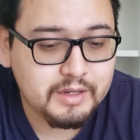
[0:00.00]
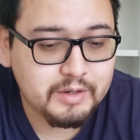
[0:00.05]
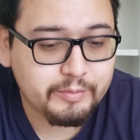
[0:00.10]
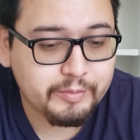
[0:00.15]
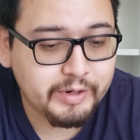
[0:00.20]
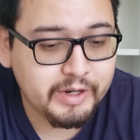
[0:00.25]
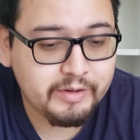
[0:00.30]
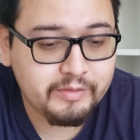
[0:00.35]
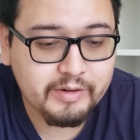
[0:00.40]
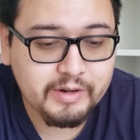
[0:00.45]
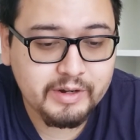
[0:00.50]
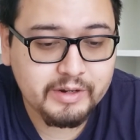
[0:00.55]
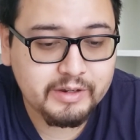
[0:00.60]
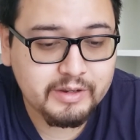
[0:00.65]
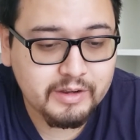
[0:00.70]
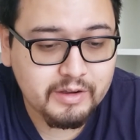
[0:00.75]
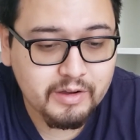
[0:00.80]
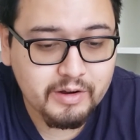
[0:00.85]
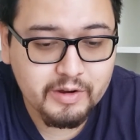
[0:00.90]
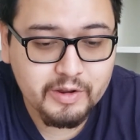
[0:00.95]
Whenever I
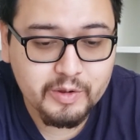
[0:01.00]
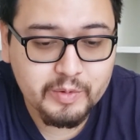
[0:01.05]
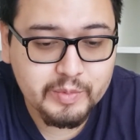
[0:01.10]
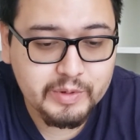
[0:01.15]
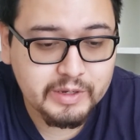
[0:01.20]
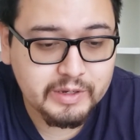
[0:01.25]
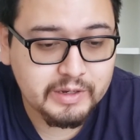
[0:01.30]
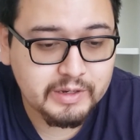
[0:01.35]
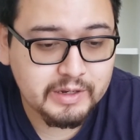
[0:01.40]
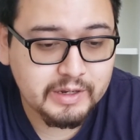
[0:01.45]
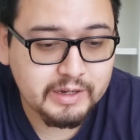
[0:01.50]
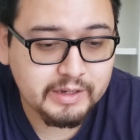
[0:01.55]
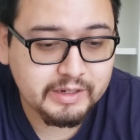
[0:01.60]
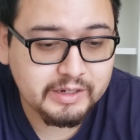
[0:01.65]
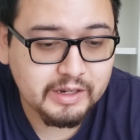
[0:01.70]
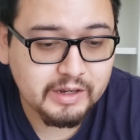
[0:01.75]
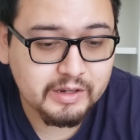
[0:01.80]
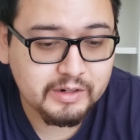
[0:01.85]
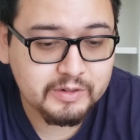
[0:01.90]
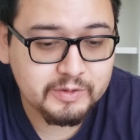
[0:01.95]
caught him, I
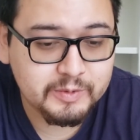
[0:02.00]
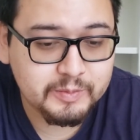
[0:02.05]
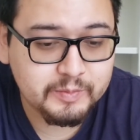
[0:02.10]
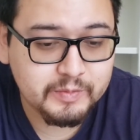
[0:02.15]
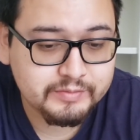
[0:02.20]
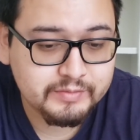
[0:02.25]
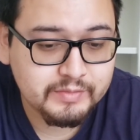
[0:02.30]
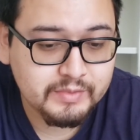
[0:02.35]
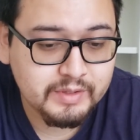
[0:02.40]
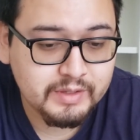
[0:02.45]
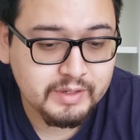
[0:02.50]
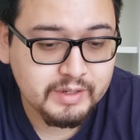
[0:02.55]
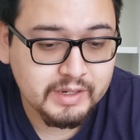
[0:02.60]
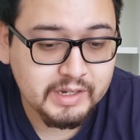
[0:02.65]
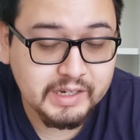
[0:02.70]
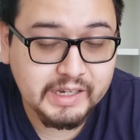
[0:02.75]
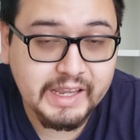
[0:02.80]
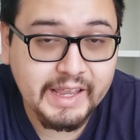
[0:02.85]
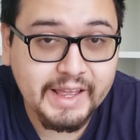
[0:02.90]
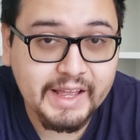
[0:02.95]
caught a
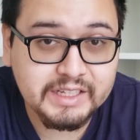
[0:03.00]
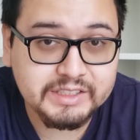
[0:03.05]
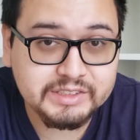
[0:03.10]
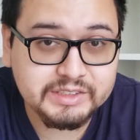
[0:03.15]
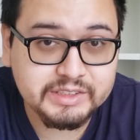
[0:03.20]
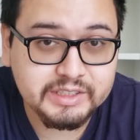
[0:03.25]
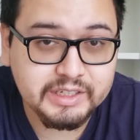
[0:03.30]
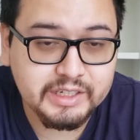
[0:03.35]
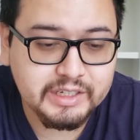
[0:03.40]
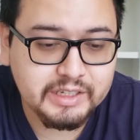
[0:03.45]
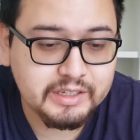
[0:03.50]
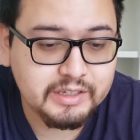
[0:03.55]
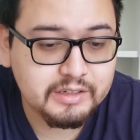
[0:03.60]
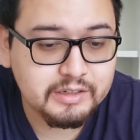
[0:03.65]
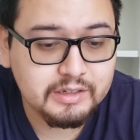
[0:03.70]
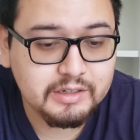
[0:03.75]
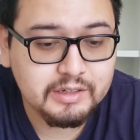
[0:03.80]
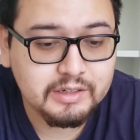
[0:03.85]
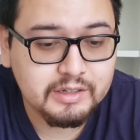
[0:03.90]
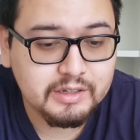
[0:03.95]
Gastly.
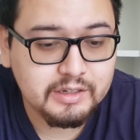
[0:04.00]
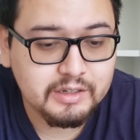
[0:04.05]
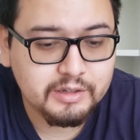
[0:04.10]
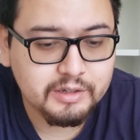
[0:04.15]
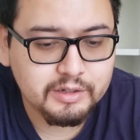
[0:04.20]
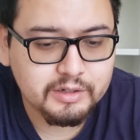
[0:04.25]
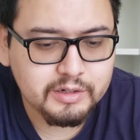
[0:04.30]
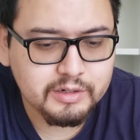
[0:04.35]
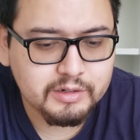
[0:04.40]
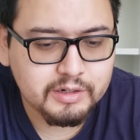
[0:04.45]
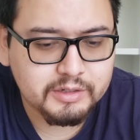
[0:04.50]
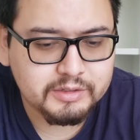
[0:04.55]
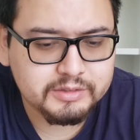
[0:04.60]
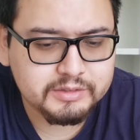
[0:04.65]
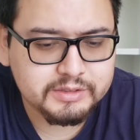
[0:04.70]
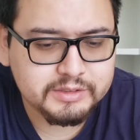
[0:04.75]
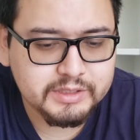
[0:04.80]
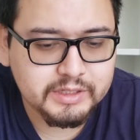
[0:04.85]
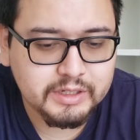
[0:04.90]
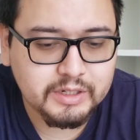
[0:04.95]
You know, I
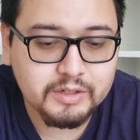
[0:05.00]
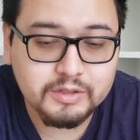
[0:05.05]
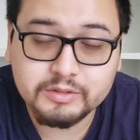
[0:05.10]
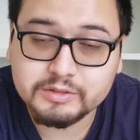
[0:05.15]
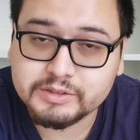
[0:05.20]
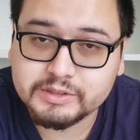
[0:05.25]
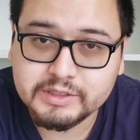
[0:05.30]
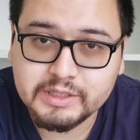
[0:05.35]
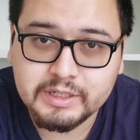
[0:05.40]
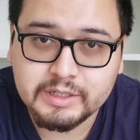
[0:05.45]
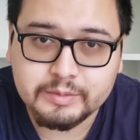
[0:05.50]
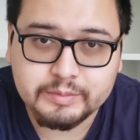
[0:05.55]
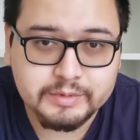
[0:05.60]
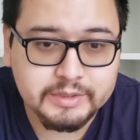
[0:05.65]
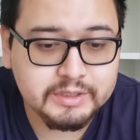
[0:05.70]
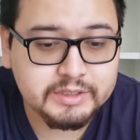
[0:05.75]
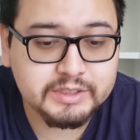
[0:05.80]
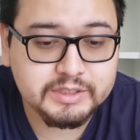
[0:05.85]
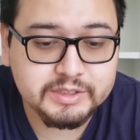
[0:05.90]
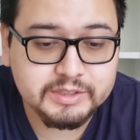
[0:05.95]
was like, oh snap,
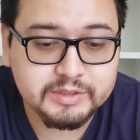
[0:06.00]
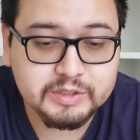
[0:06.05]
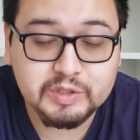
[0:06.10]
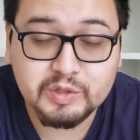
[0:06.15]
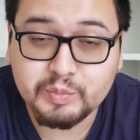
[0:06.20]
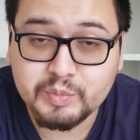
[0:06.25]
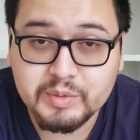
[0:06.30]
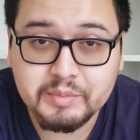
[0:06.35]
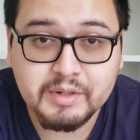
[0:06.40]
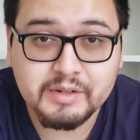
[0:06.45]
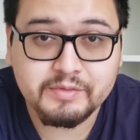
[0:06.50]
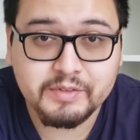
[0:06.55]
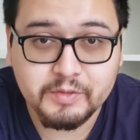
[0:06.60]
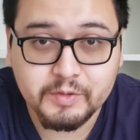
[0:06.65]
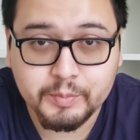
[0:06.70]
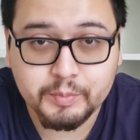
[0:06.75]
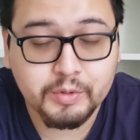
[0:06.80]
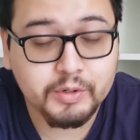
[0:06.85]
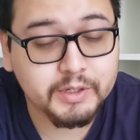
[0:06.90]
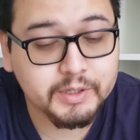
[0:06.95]
this is gonna be my
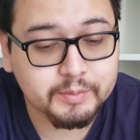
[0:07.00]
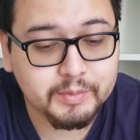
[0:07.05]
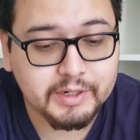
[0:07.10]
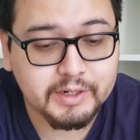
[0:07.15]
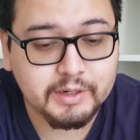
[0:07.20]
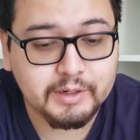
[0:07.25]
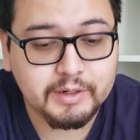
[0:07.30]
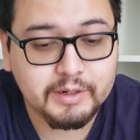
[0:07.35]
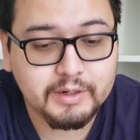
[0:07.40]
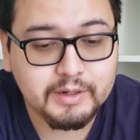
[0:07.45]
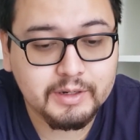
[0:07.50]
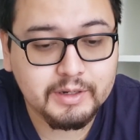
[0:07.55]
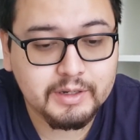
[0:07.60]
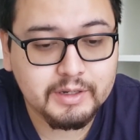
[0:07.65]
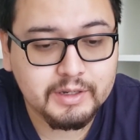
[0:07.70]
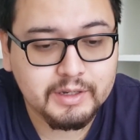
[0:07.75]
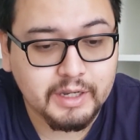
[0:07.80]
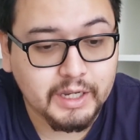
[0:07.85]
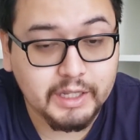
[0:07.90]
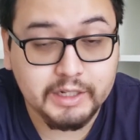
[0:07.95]
favorite Pokemon.
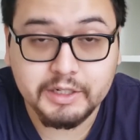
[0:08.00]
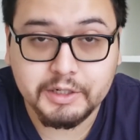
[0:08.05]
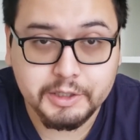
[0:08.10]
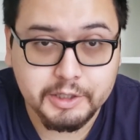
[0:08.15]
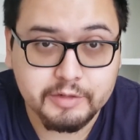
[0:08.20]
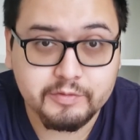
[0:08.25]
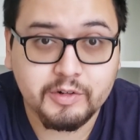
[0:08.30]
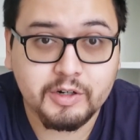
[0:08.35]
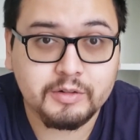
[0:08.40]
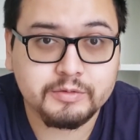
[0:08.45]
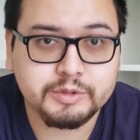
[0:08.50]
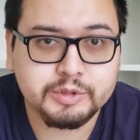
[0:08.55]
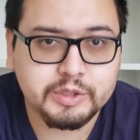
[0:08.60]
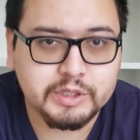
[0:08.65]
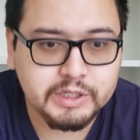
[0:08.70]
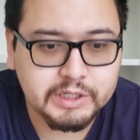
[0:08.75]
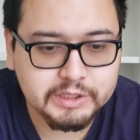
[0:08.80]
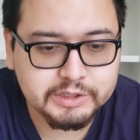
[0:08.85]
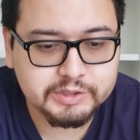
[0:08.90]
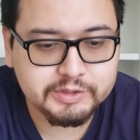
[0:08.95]
And then it evolved to a
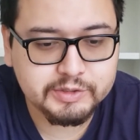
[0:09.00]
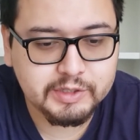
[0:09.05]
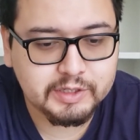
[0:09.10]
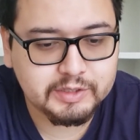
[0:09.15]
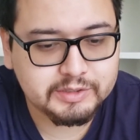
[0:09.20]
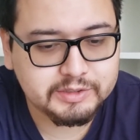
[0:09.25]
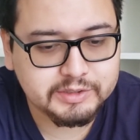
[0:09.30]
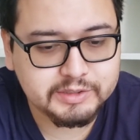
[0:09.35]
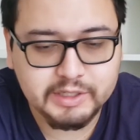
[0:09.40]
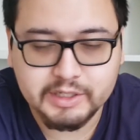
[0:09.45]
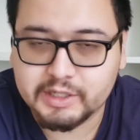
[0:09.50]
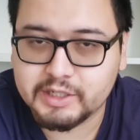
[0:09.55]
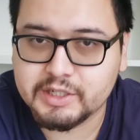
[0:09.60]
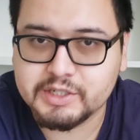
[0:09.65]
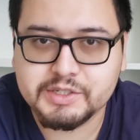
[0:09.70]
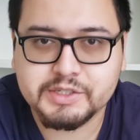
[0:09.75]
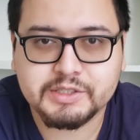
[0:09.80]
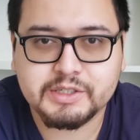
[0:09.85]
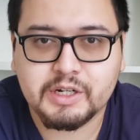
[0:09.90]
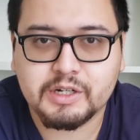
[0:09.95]
Haunter. I was like, it
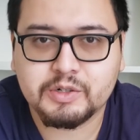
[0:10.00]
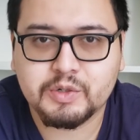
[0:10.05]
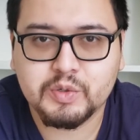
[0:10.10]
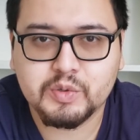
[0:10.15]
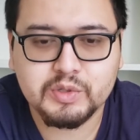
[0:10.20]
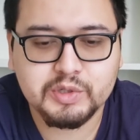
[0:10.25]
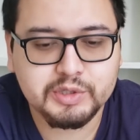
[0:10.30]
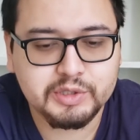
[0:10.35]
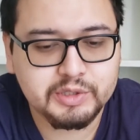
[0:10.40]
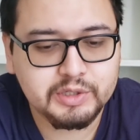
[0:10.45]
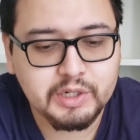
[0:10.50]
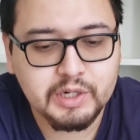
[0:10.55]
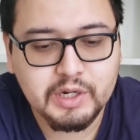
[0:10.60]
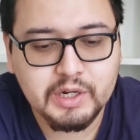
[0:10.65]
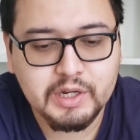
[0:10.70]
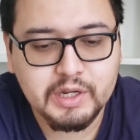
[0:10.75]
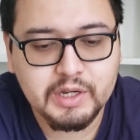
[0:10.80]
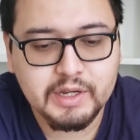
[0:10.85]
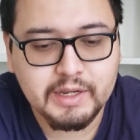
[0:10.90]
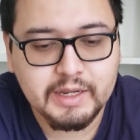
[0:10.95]
just got cooler.
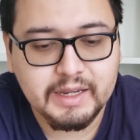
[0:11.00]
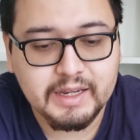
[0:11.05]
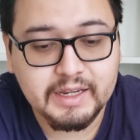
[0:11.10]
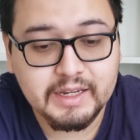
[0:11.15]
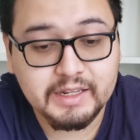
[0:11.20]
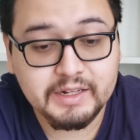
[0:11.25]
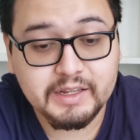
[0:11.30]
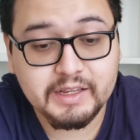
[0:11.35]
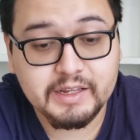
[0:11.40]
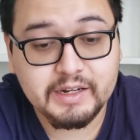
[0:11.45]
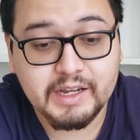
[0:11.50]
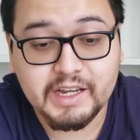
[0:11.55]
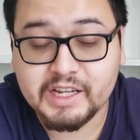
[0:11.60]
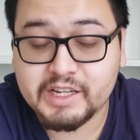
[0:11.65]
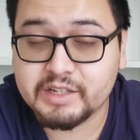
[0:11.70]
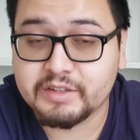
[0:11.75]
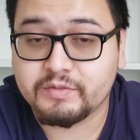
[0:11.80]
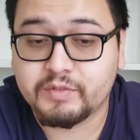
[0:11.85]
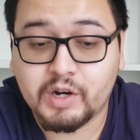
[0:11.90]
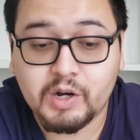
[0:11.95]
And then I
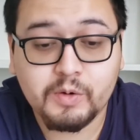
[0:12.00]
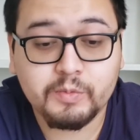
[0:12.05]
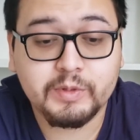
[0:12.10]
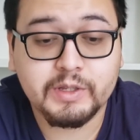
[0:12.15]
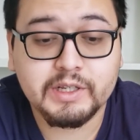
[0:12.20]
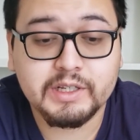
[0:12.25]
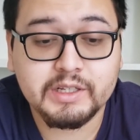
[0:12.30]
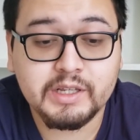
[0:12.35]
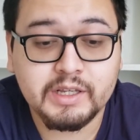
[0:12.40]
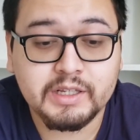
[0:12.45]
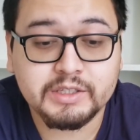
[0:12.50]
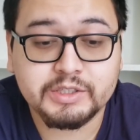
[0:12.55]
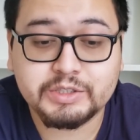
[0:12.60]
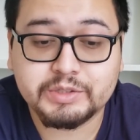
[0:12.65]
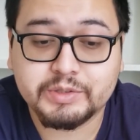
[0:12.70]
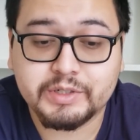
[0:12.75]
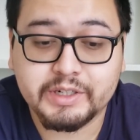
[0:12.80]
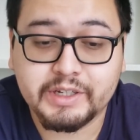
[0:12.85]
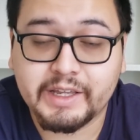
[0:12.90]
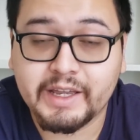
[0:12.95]
evolved it
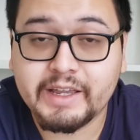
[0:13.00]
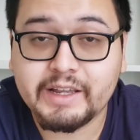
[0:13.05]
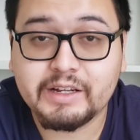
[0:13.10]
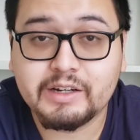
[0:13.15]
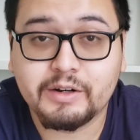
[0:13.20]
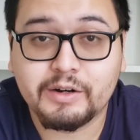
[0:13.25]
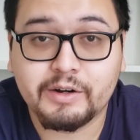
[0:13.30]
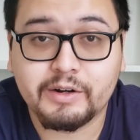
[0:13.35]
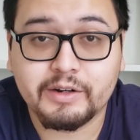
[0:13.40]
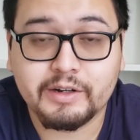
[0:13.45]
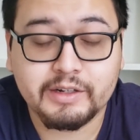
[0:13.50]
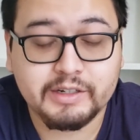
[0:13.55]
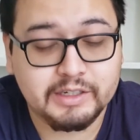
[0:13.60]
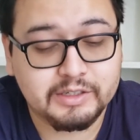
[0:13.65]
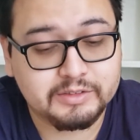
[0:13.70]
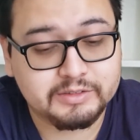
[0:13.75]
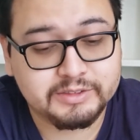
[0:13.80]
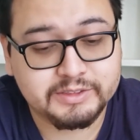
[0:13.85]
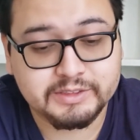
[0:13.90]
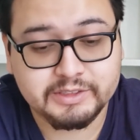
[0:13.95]
into a Gengar, and I
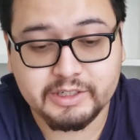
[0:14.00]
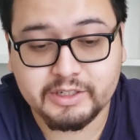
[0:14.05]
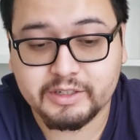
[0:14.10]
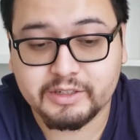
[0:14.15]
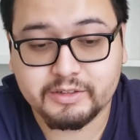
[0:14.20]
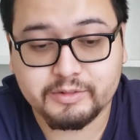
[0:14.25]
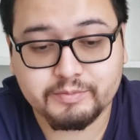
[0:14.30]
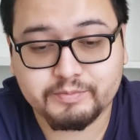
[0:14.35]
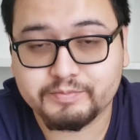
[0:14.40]
was like,